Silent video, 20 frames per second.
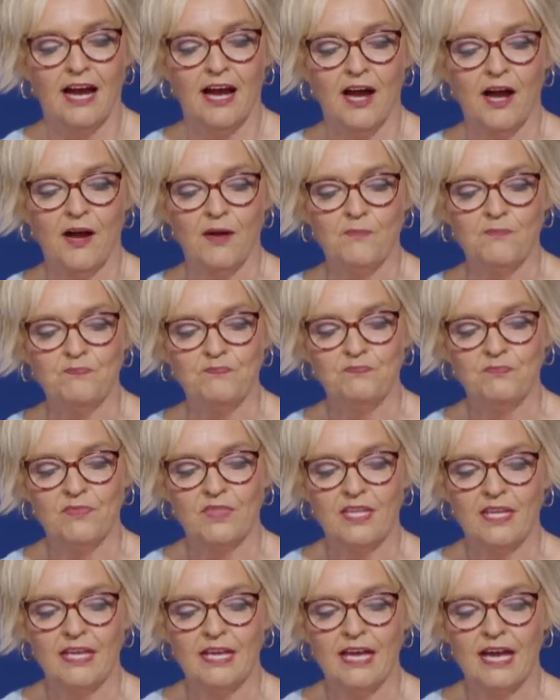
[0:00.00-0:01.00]

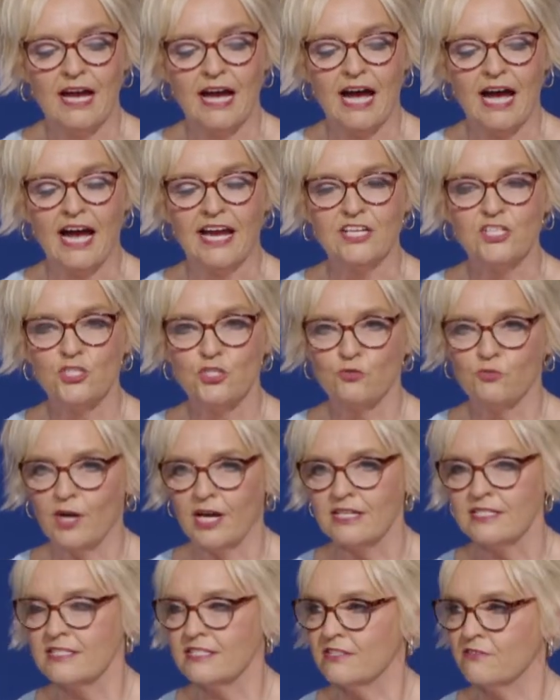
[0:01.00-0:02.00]
I
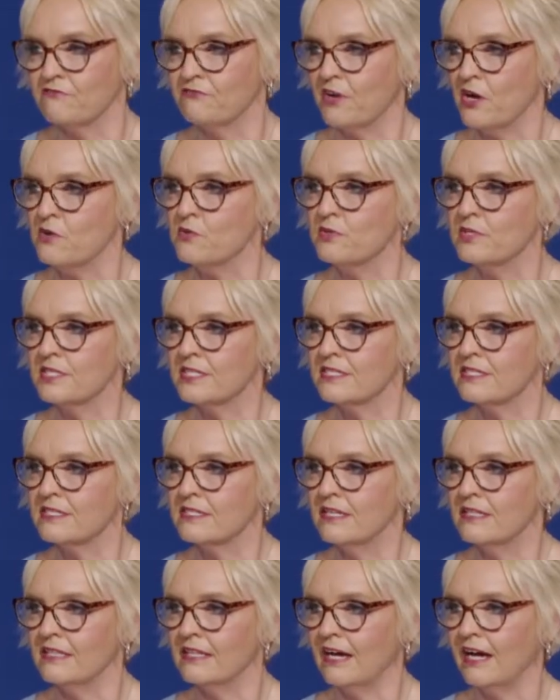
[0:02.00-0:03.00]
trust the folks
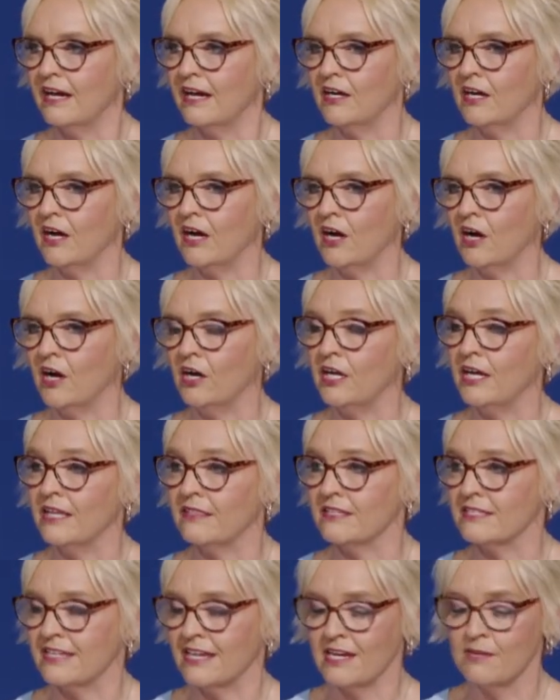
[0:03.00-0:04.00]
that are
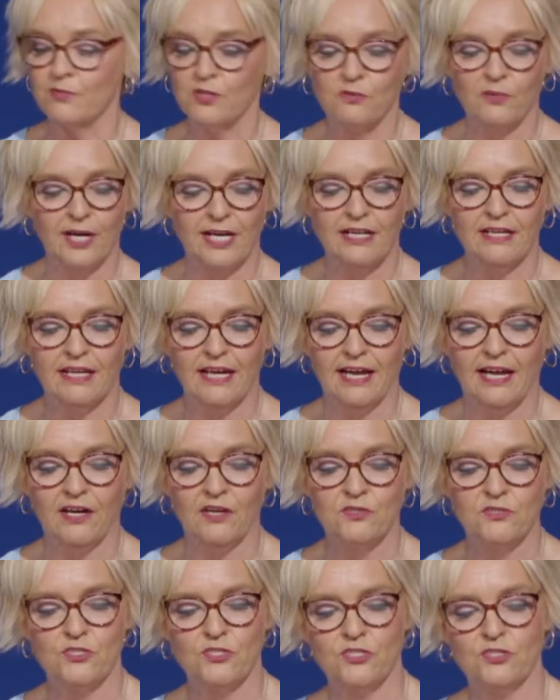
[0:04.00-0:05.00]
at the table right
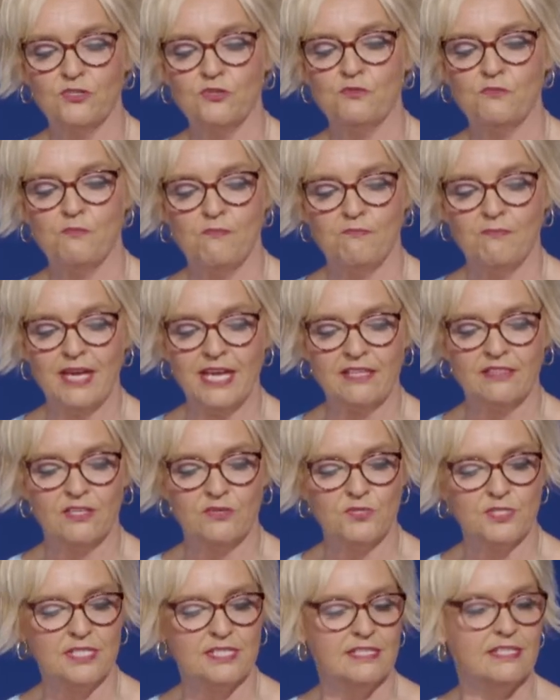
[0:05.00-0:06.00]
now to make
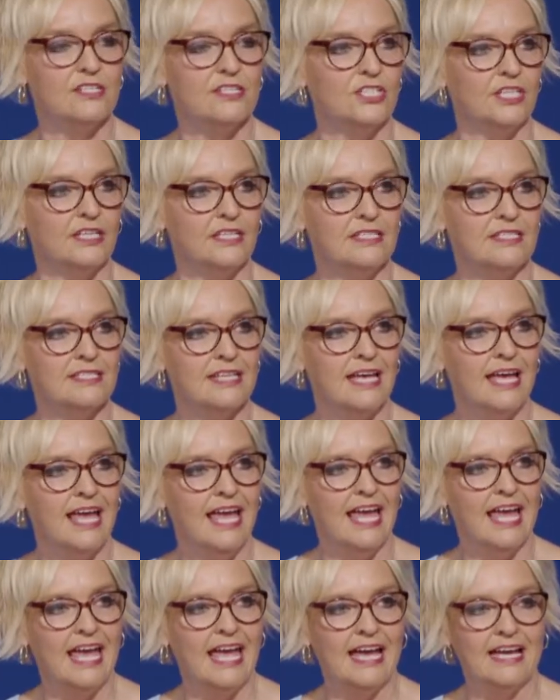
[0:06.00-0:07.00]
those decisions
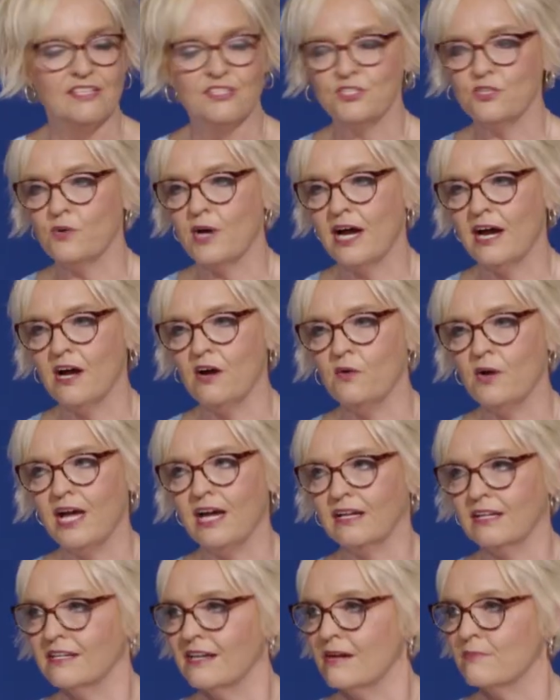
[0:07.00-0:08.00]
as to how
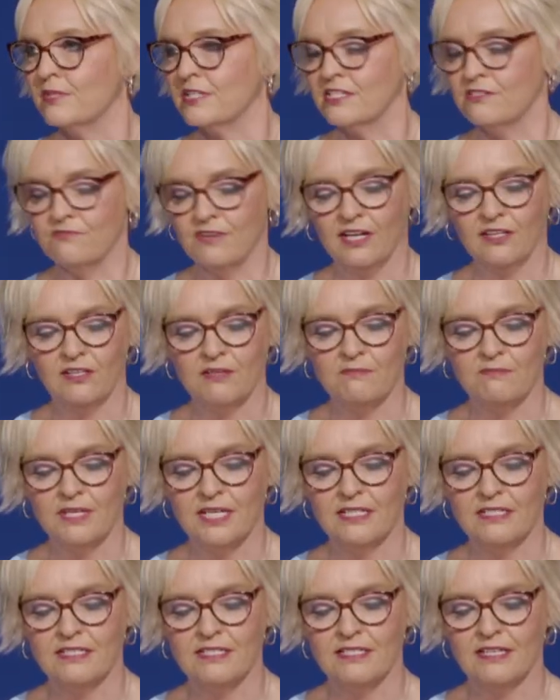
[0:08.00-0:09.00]
economic
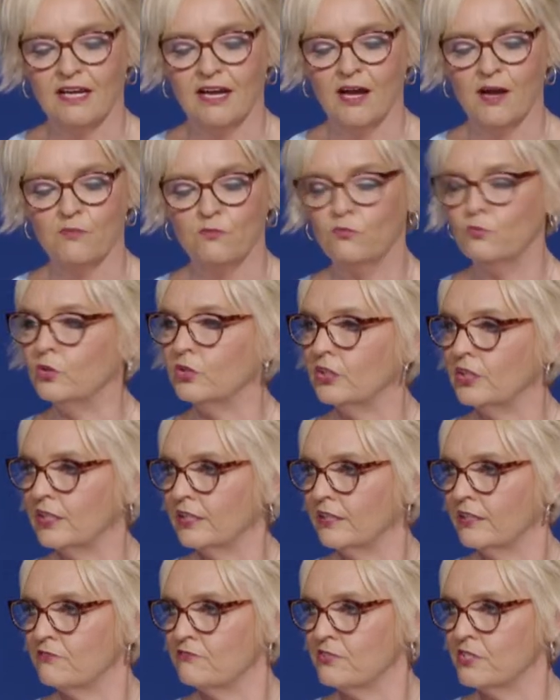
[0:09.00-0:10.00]
development will look
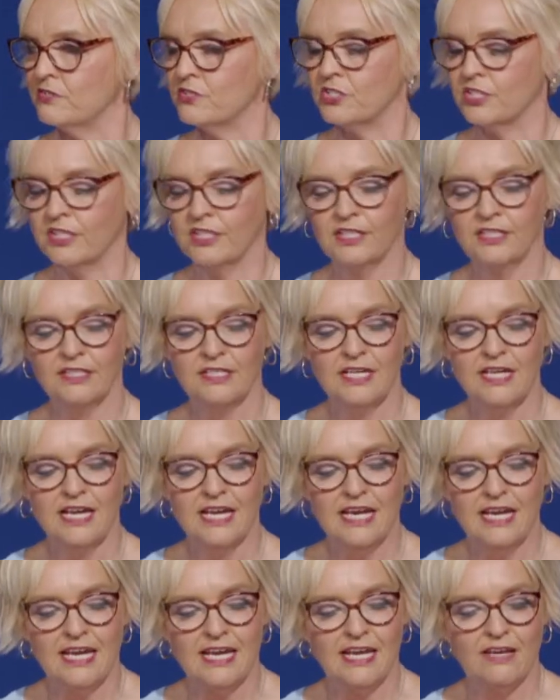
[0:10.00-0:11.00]
in the future.
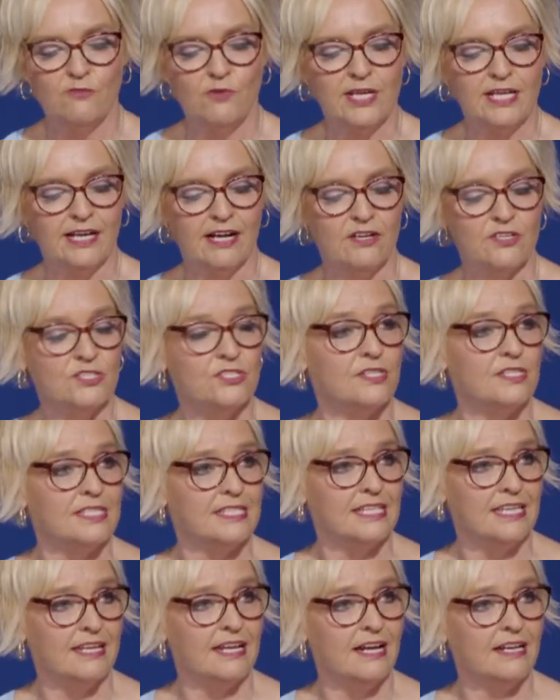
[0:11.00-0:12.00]
In regards to
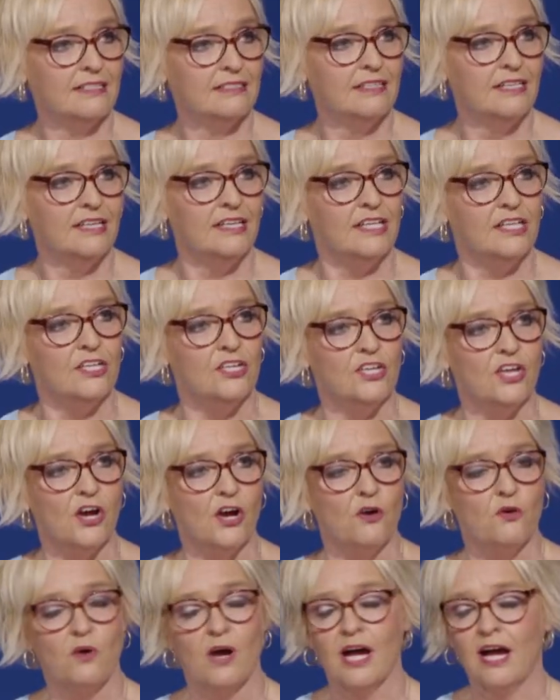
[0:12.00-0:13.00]
CEDA,
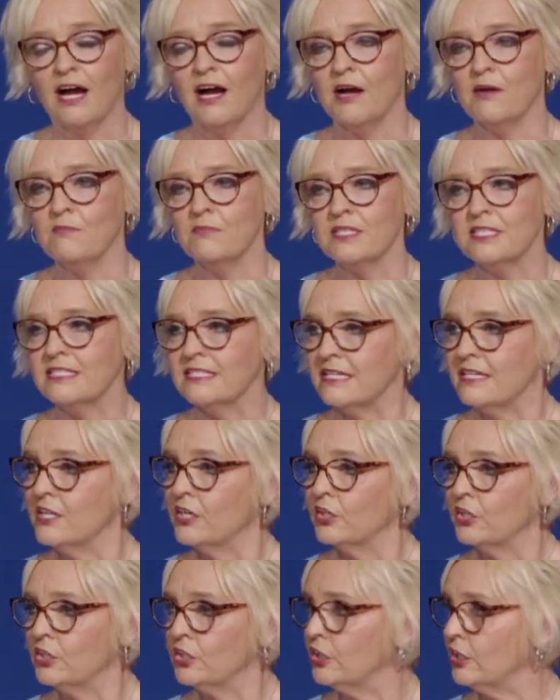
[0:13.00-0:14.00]

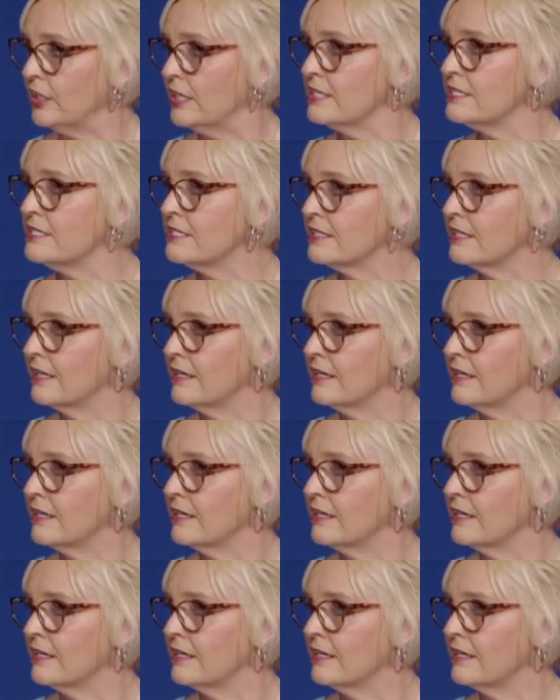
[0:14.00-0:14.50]
CEDA could